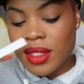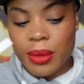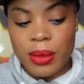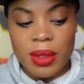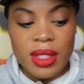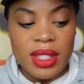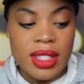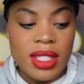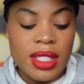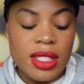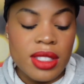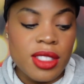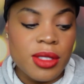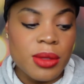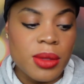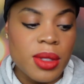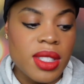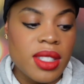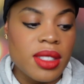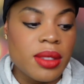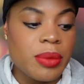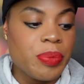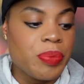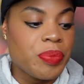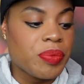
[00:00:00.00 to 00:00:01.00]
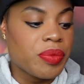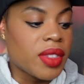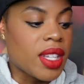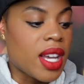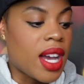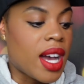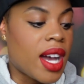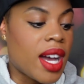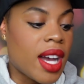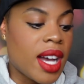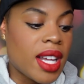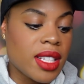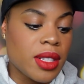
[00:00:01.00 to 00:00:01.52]
With this one,
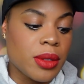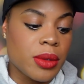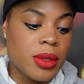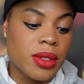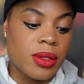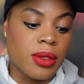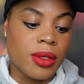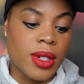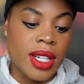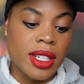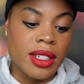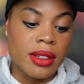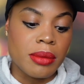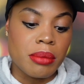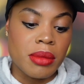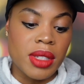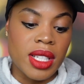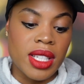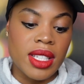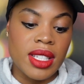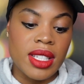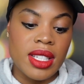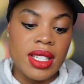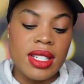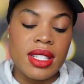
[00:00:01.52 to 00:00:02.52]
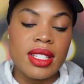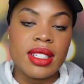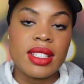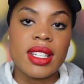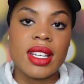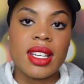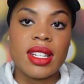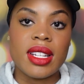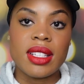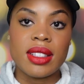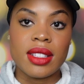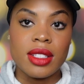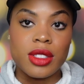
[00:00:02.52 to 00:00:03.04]
I highly recommend
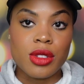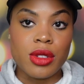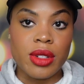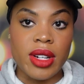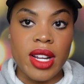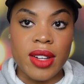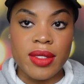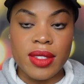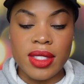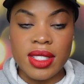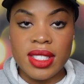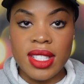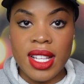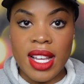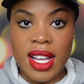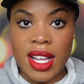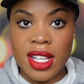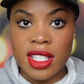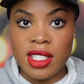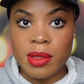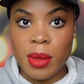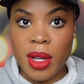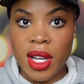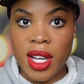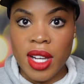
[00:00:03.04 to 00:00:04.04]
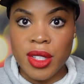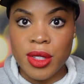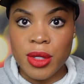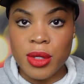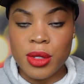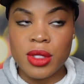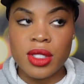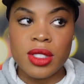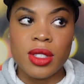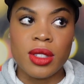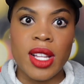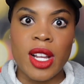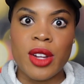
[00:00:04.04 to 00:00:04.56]
getting the travel size
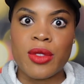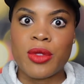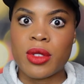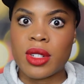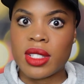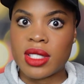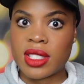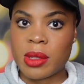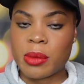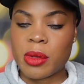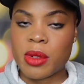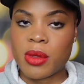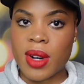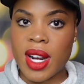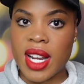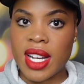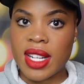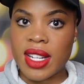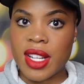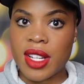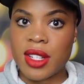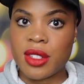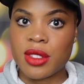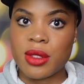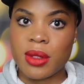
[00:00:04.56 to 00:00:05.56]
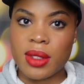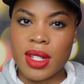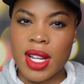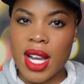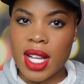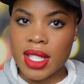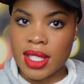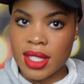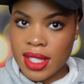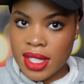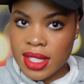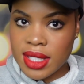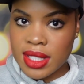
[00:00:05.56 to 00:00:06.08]
bottle. So like for example, right now during the
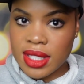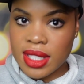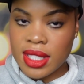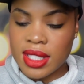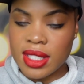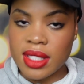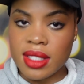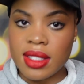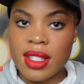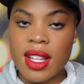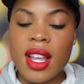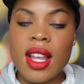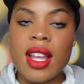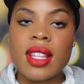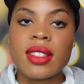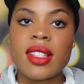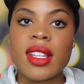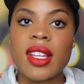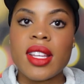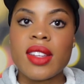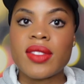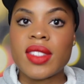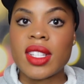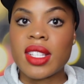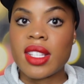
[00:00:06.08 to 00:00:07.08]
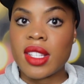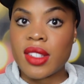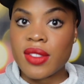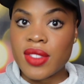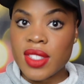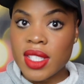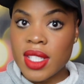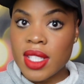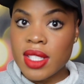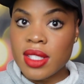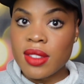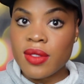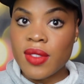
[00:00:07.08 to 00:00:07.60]
holiday season, they have the gift
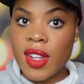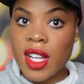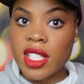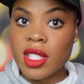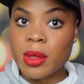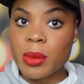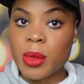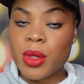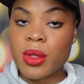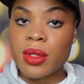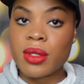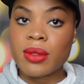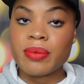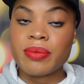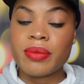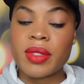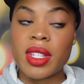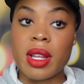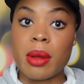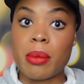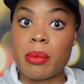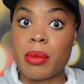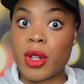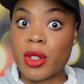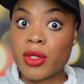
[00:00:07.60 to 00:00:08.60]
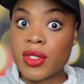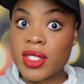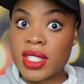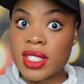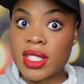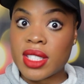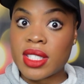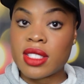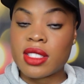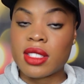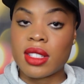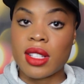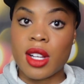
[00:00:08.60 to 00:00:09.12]
sets available in both
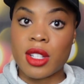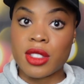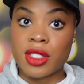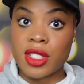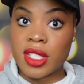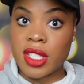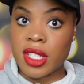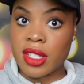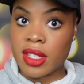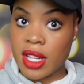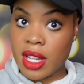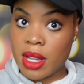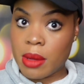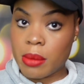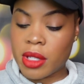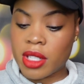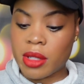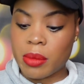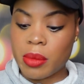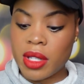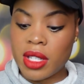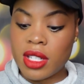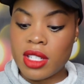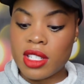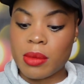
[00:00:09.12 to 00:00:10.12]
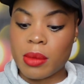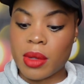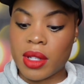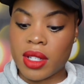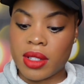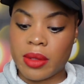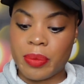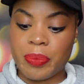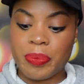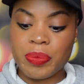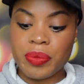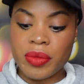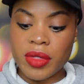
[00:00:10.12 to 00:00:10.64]
scents, Lost Cherry and Bitter Peach.
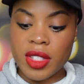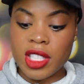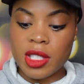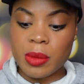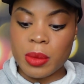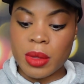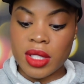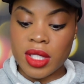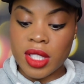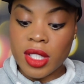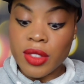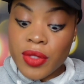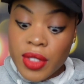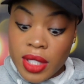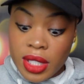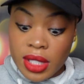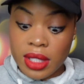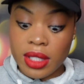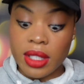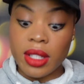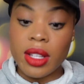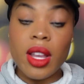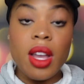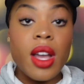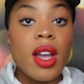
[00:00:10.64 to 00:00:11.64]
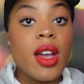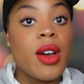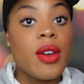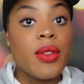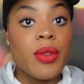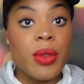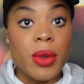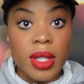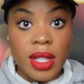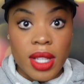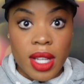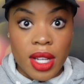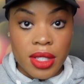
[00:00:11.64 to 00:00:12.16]
But specifically
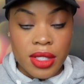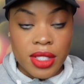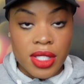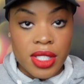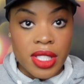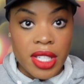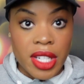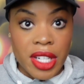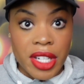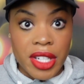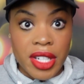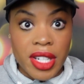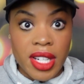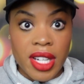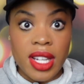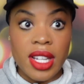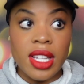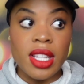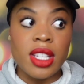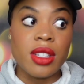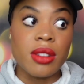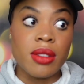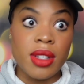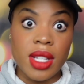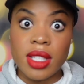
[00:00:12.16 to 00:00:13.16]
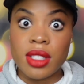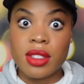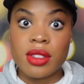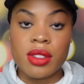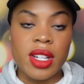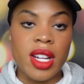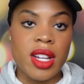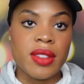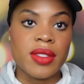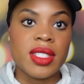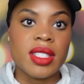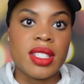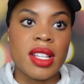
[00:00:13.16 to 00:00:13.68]
for Lost Cherry, you need the
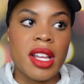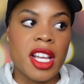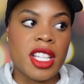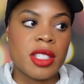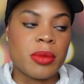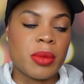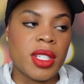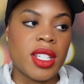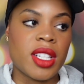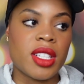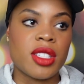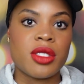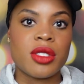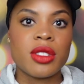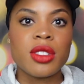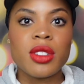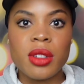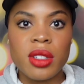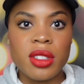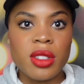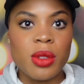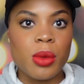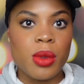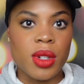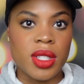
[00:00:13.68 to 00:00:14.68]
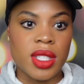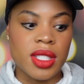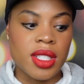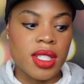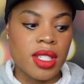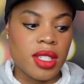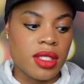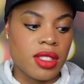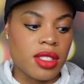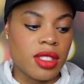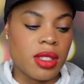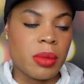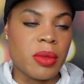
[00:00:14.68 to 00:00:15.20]
travel size because you're going to want to
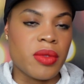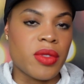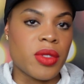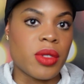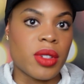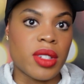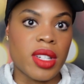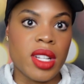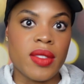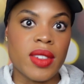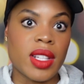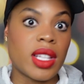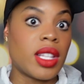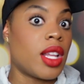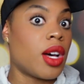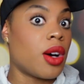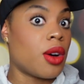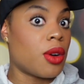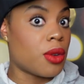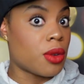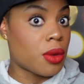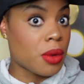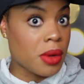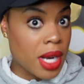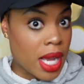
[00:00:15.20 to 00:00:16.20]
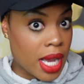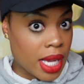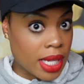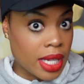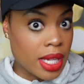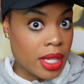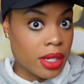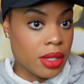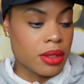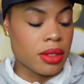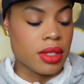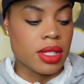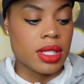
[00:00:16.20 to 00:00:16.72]
touch up if you're going to have a long night
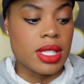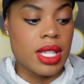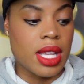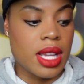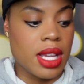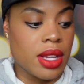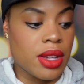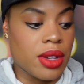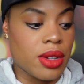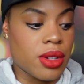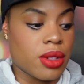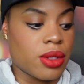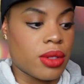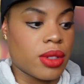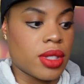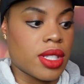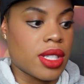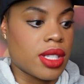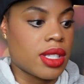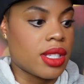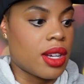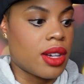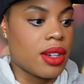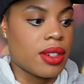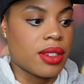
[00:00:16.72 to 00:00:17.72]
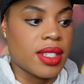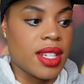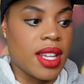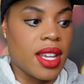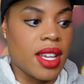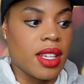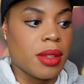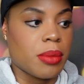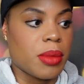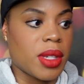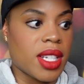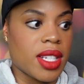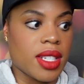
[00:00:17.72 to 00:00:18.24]
out on the town or just all
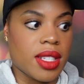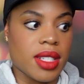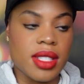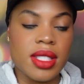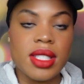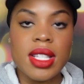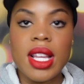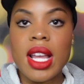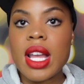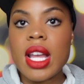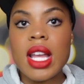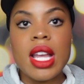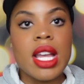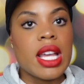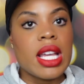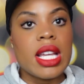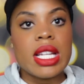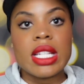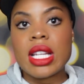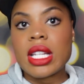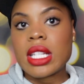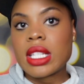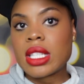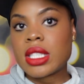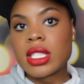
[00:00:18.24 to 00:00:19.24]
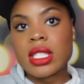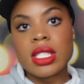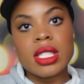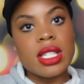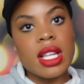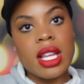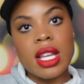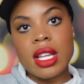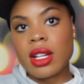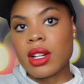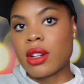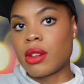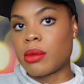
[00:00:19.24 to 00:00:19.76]
day because she
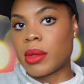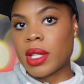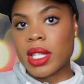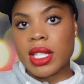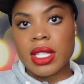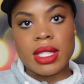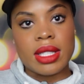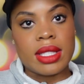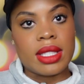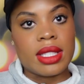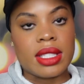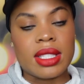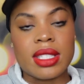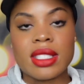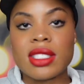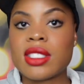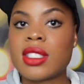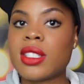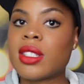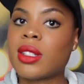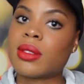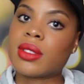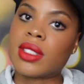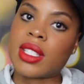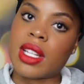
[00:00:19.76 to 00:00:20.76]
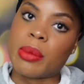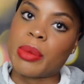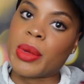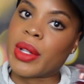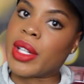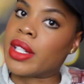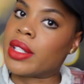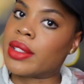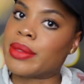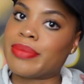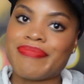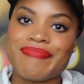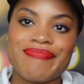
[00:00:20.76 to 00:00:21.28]
ain't going to make it. She going to tap
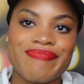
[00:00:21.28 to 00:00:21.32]
out.